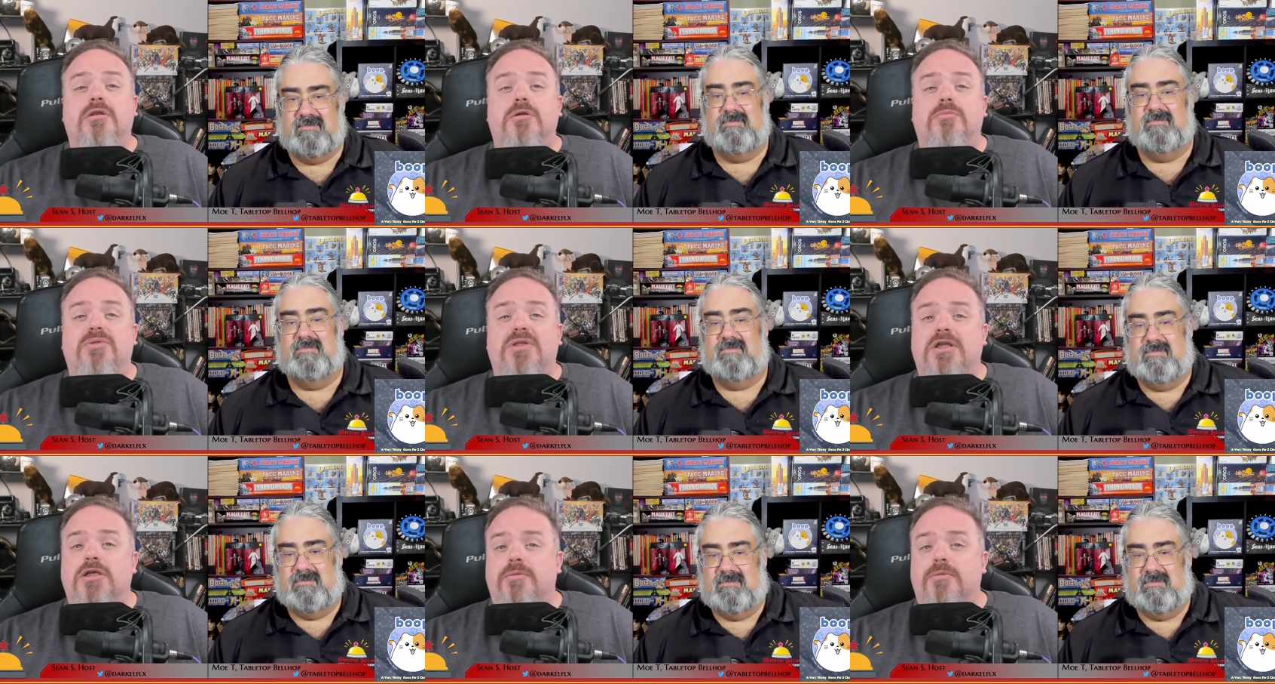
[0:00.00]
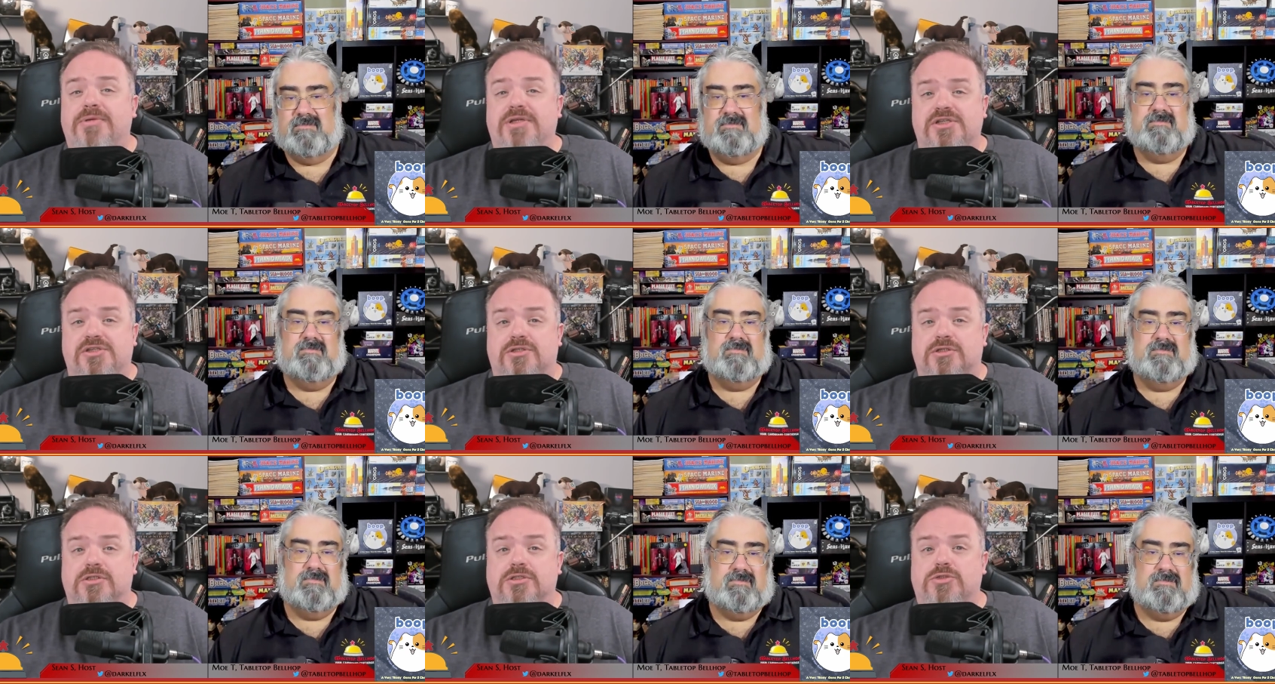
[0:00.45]
Speaker 1: player
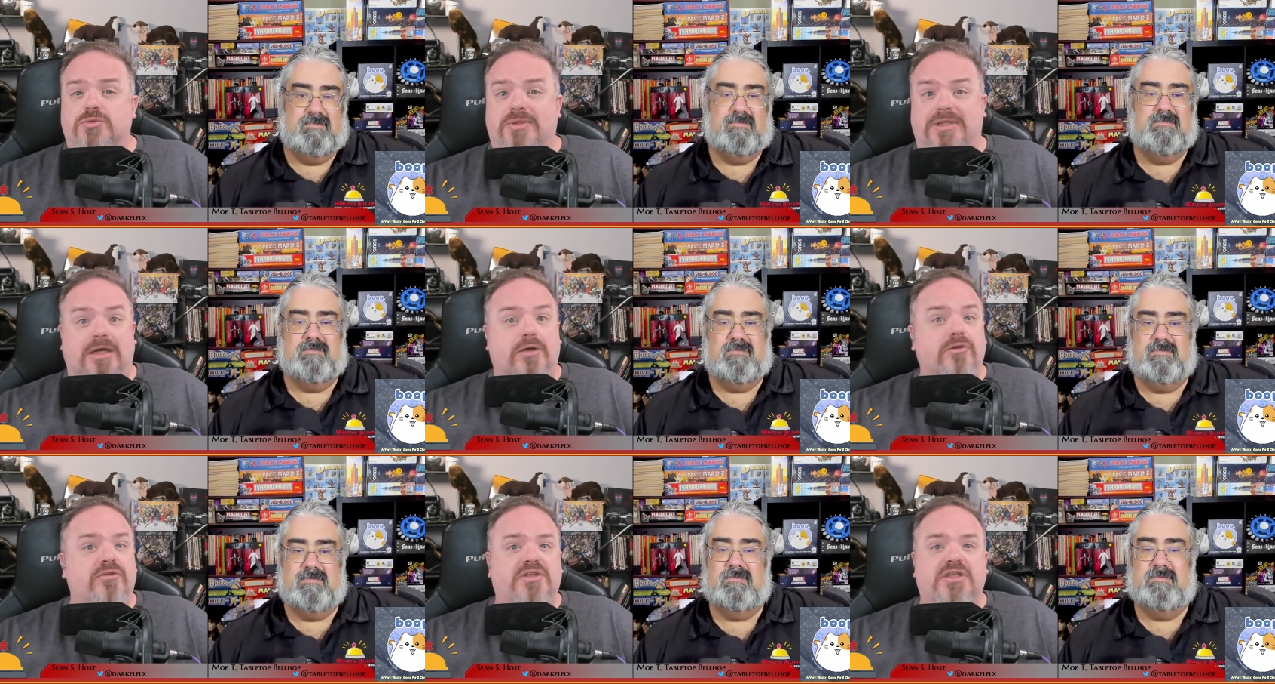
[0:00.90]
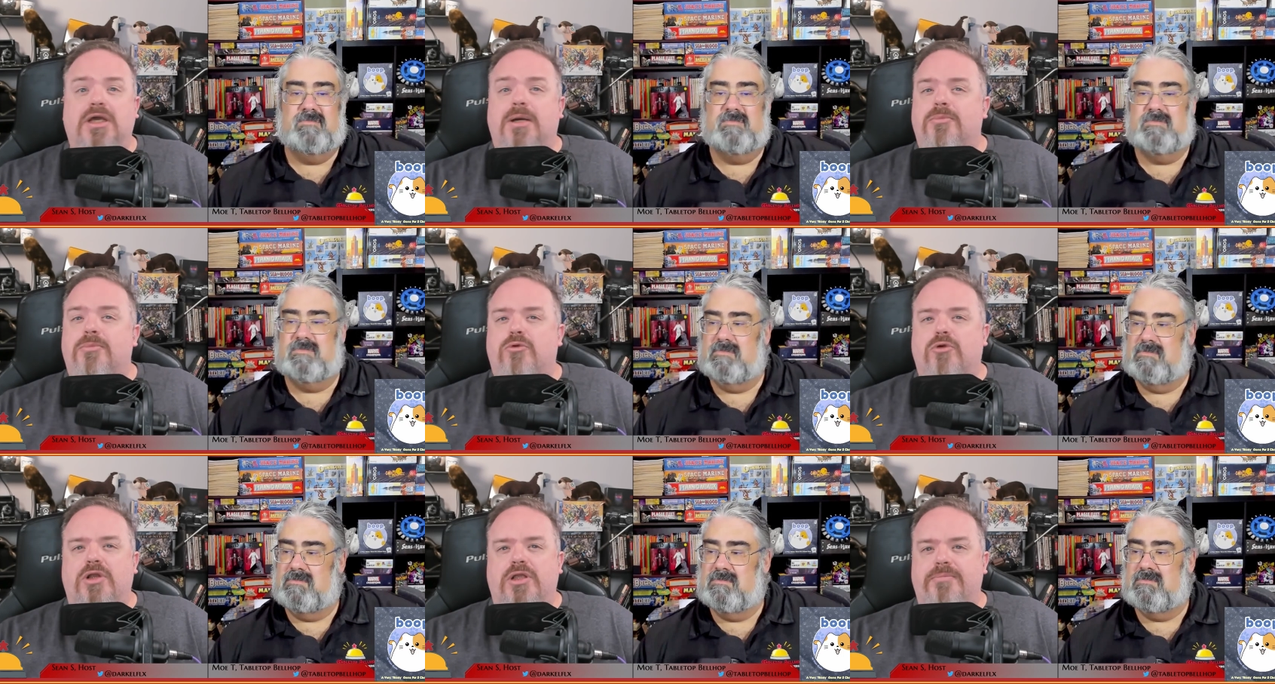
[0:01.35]
pieces without the
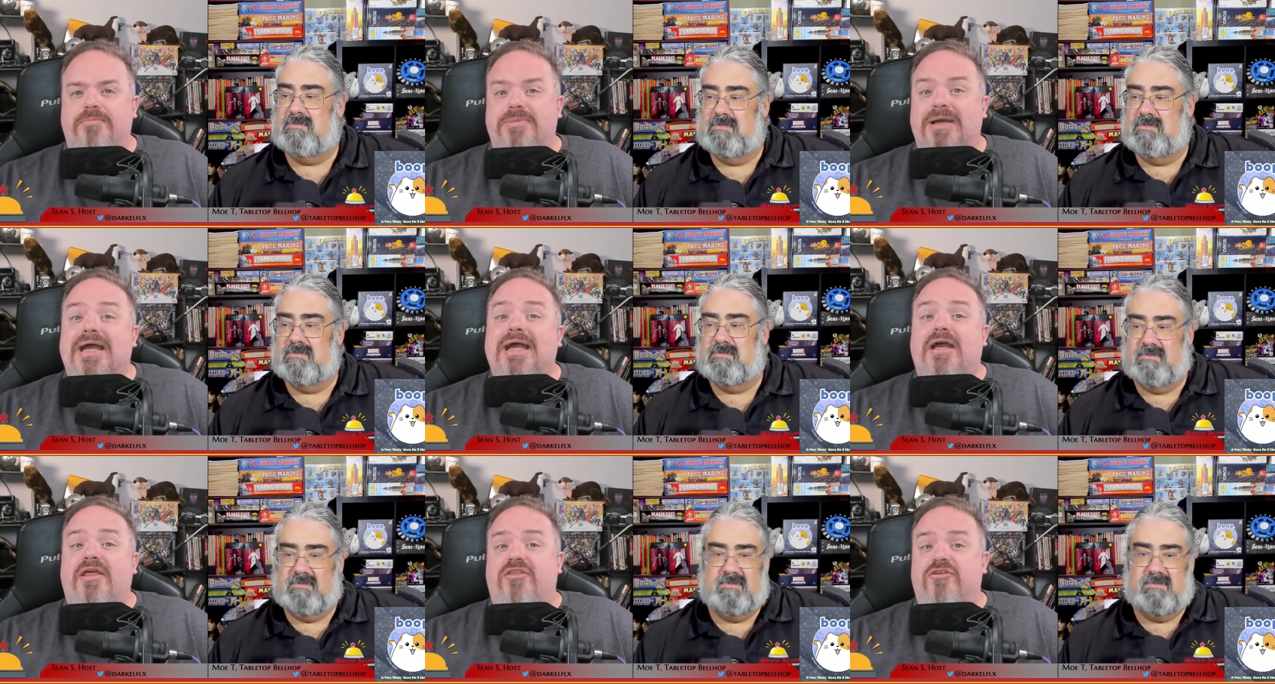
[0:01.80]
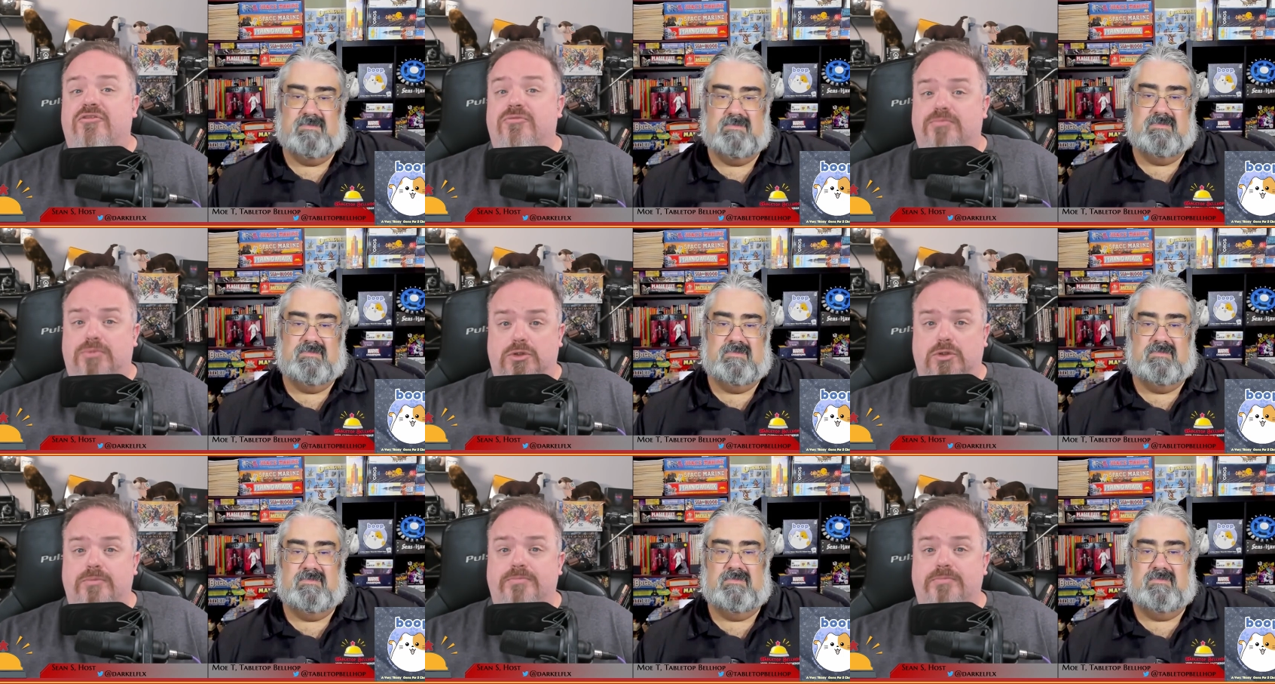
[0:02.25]
upgrade path of Boop